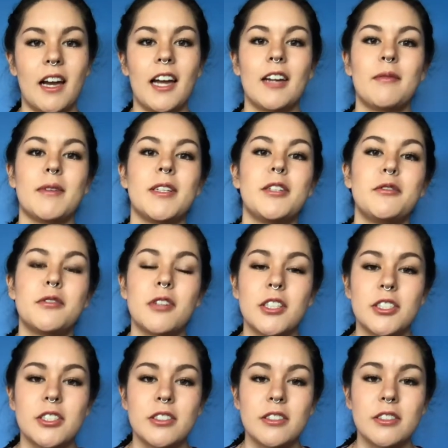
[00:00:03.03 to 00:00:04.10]
I am a
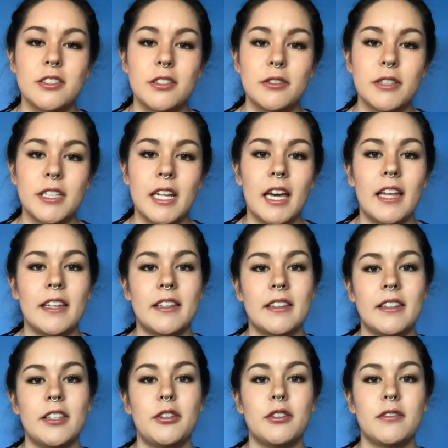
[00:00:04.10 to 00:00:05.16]
nutrition student at
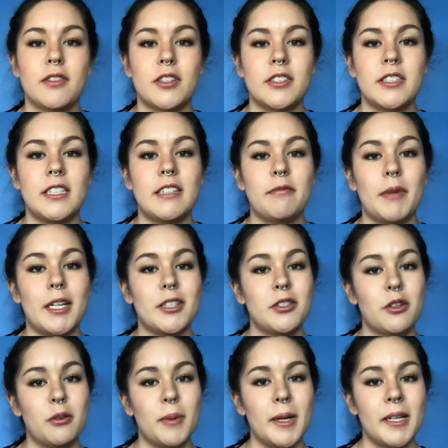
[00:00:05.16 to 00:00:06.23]
the University of
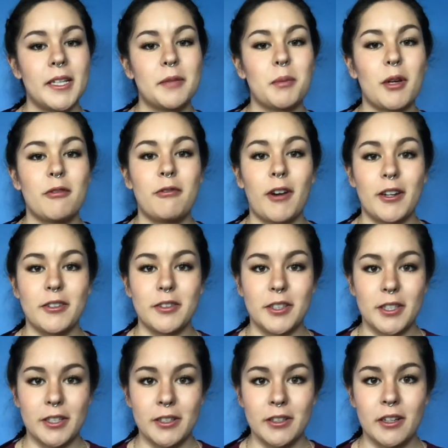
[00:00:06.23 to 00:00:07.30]
Manitoba in my final
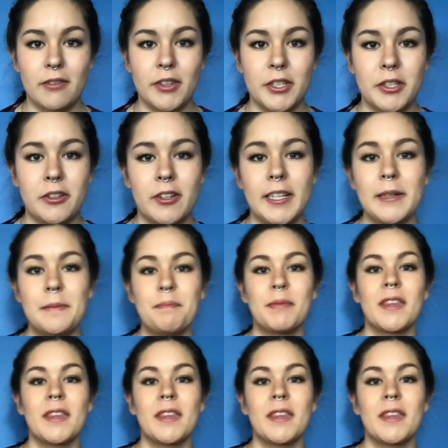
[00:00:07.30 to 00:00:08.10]
year of the degree.